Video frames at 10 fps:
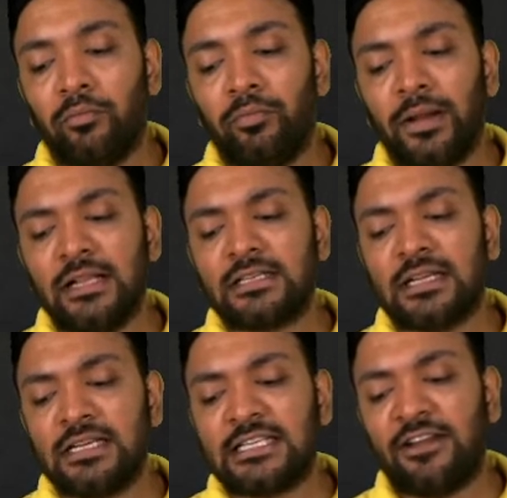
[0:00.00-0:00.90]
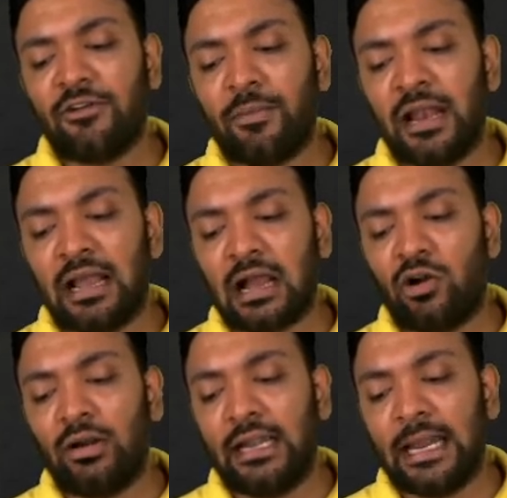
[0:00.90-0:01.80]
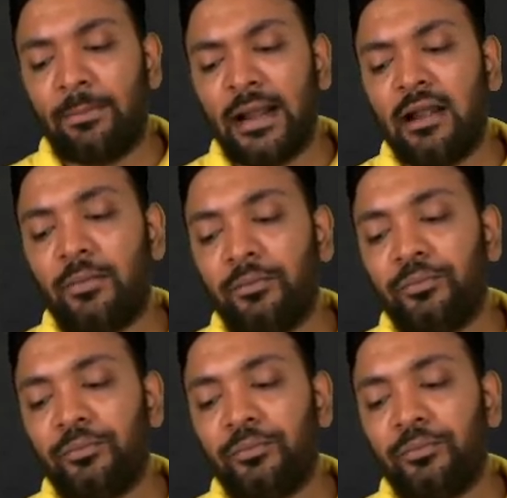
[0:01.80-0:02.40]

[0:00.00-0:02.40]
bills receivable account debit